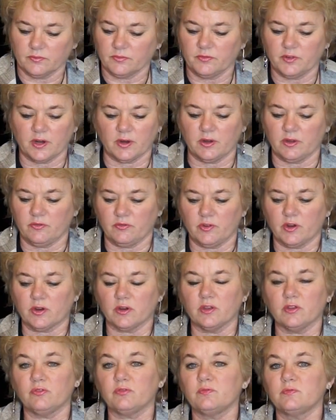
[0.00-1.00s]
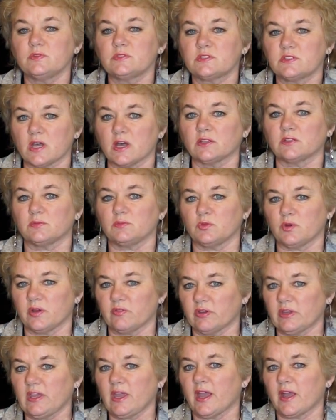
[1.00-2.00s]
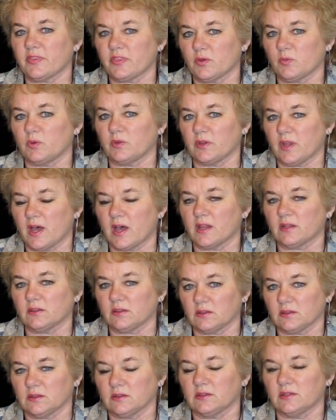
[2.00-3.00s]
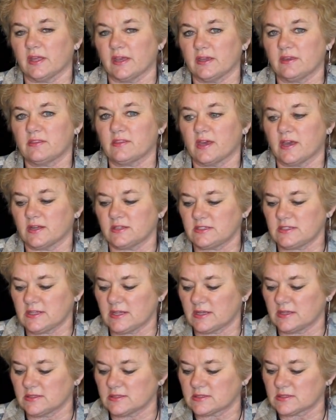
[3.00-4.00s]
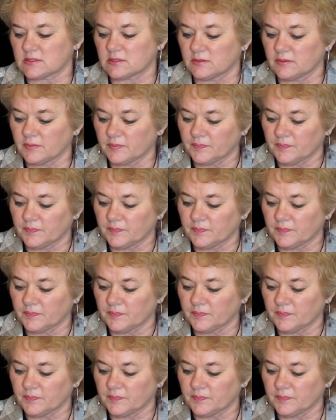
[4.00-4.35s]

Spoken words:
very, very seldom do I have a cat that will not like that taste.